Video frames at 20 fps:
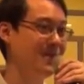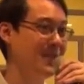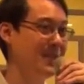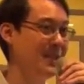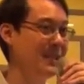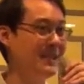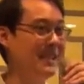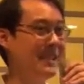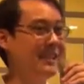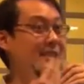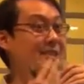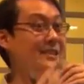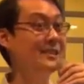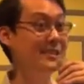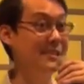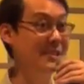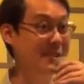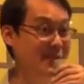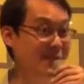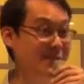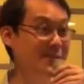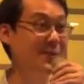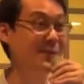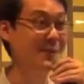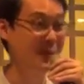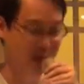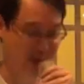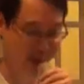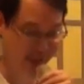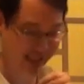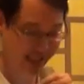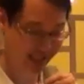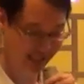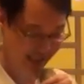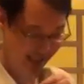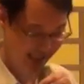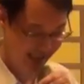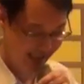That's additional info. Okay.